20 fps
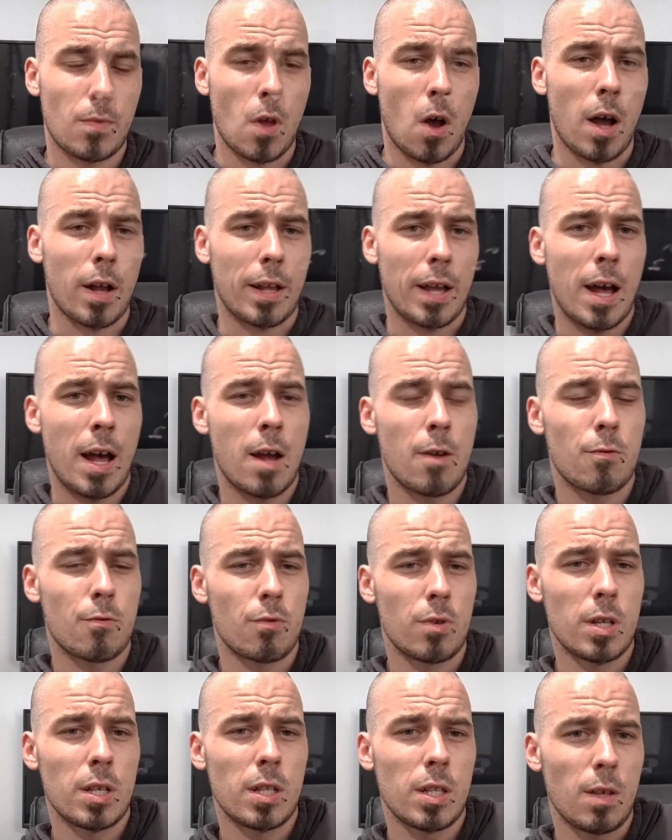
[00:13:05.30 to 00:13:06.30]
I can't
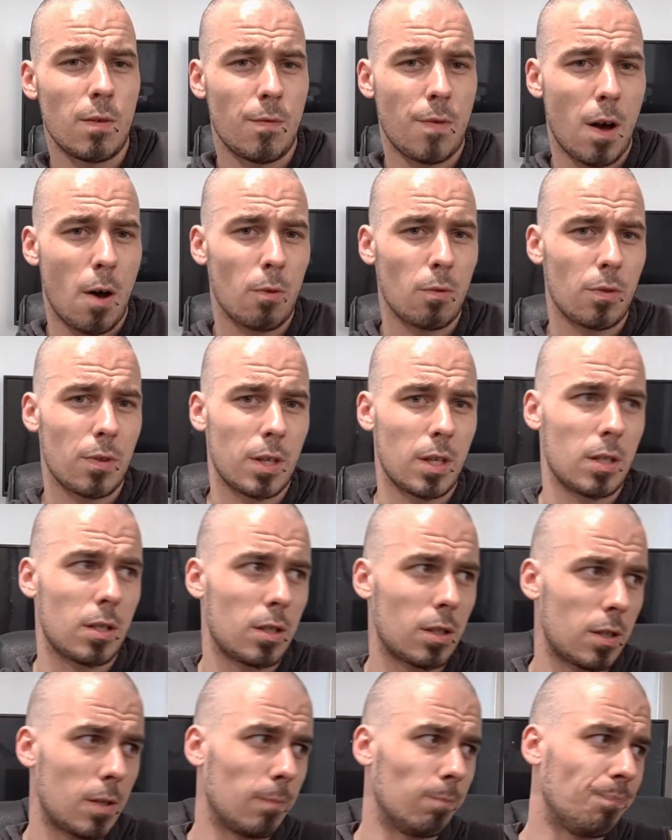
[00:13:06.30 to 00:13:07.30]
really fault
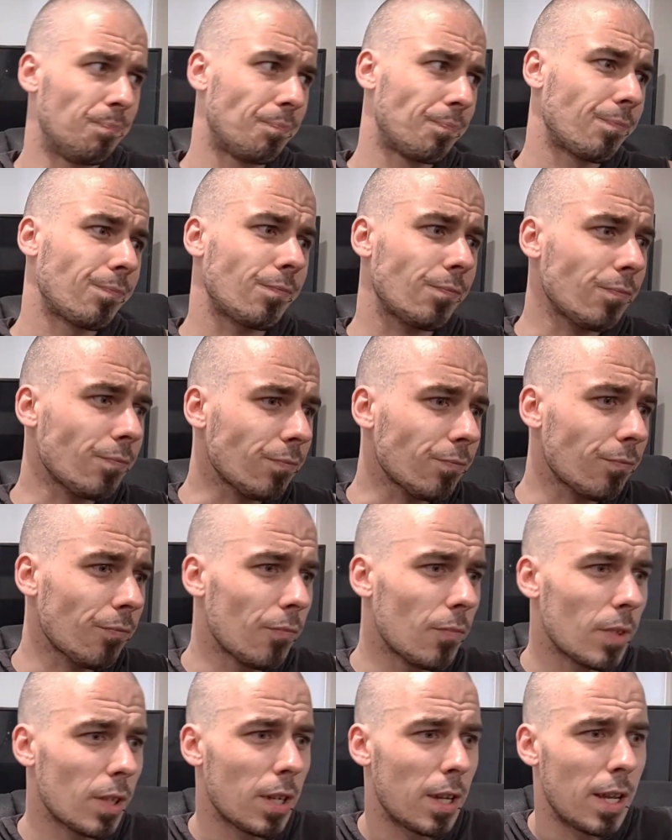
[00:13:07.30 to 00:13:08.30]
this.
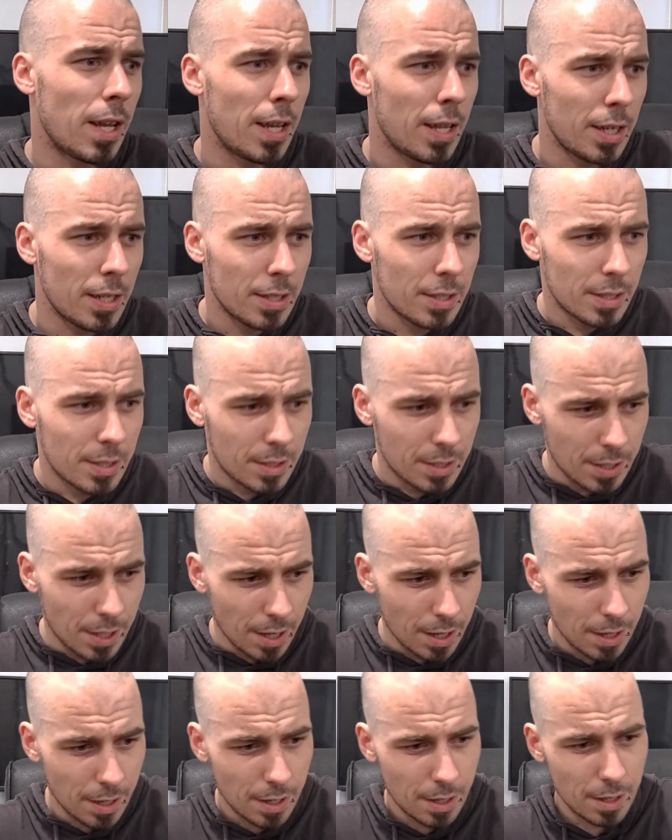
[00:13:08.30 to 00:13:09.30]
It's
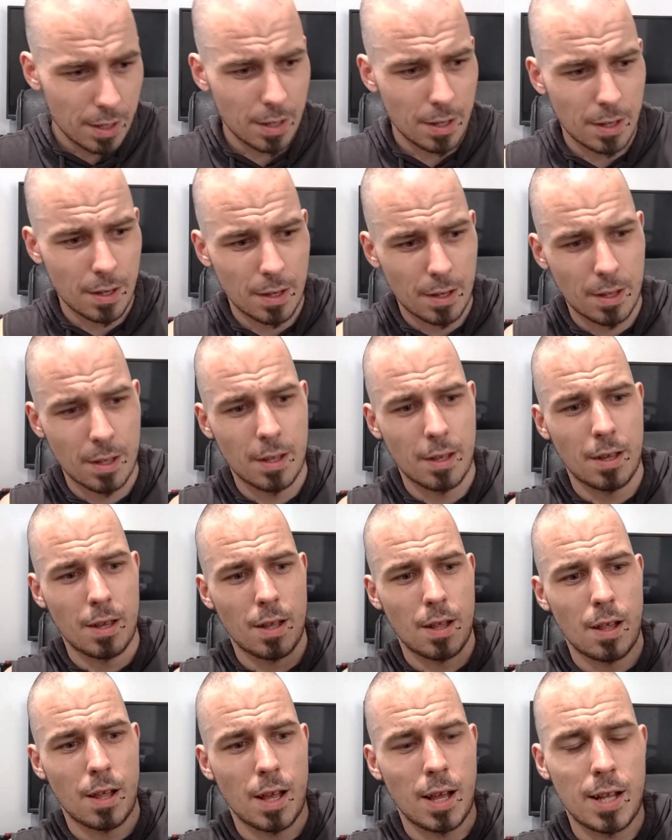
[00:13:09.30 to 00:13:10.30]

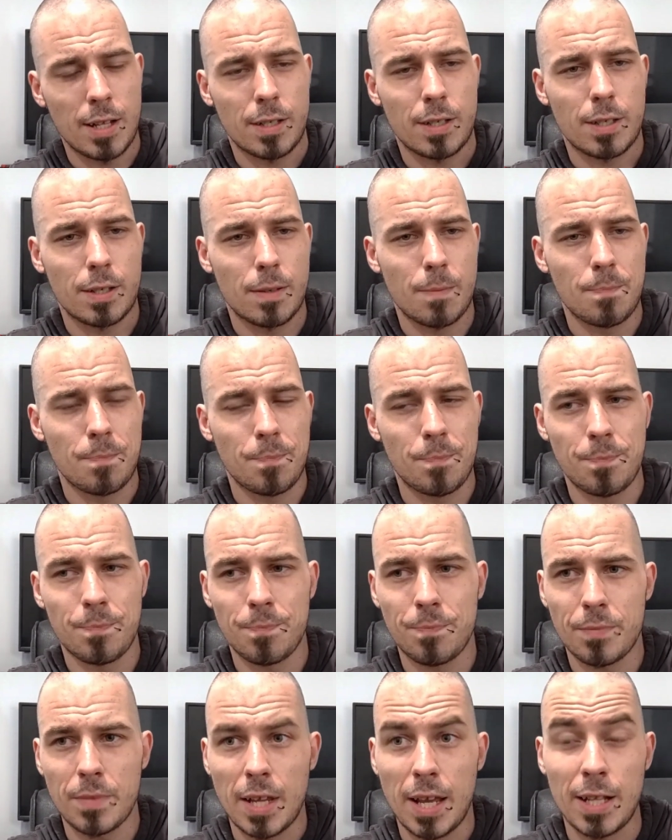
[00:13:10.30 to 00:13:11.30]

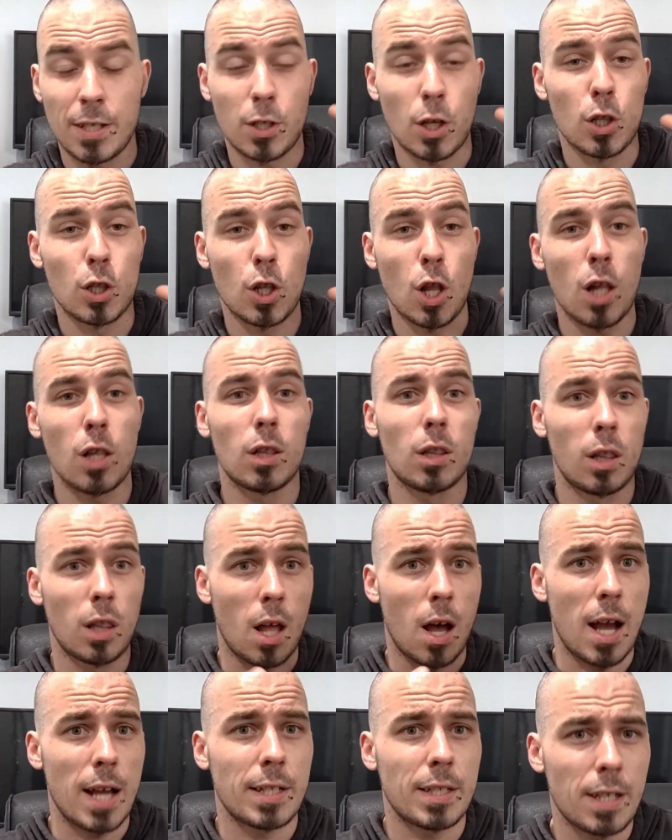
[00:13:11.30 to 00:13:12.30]
a lot
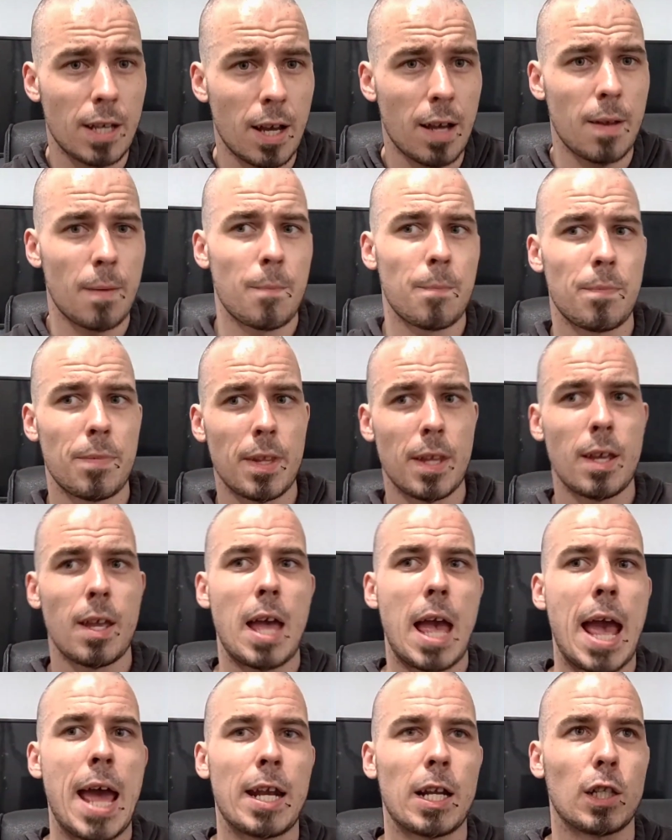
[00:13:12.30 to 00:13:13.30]
lighter
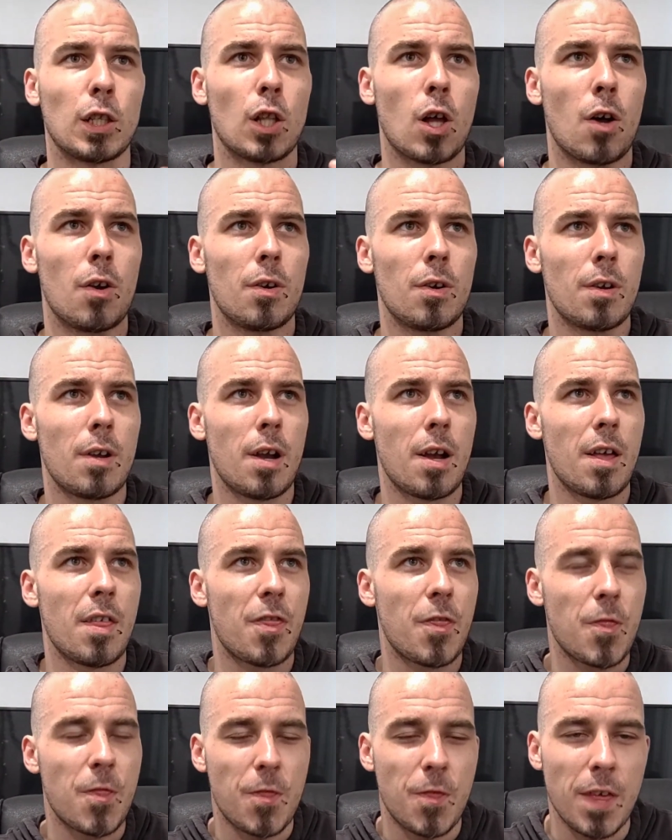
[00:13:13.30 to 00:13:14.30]
and a lot
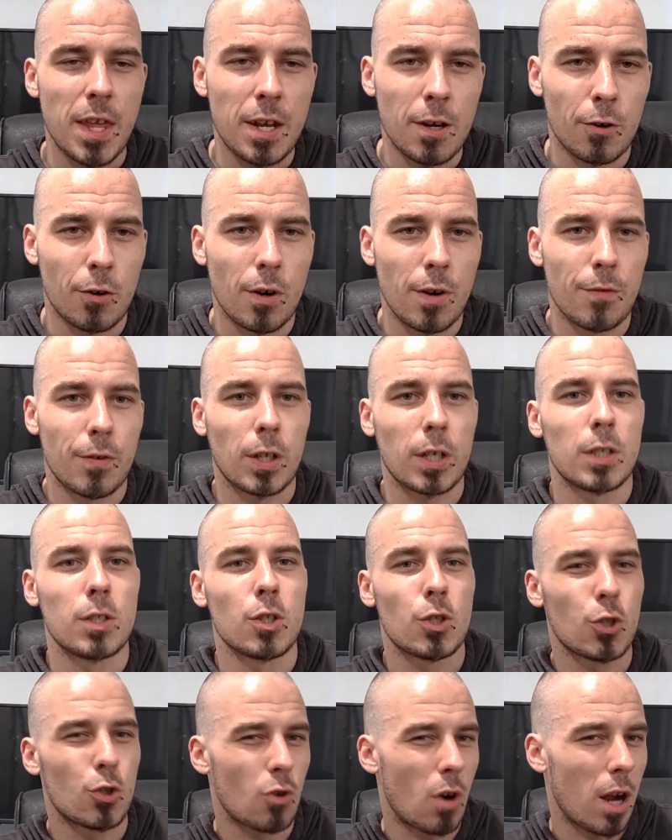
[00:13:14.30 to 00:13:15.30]
thinner of a
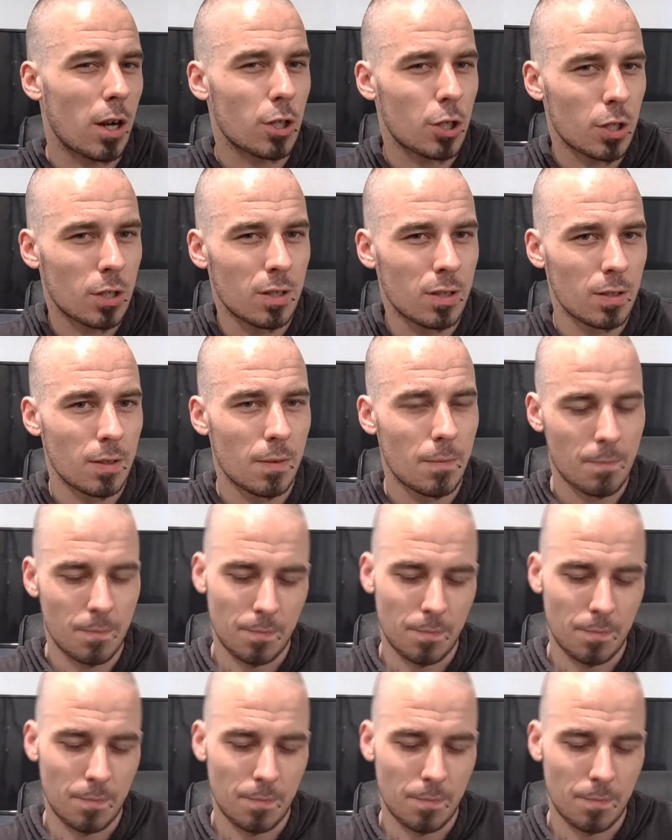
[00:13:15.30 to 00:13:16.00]
construction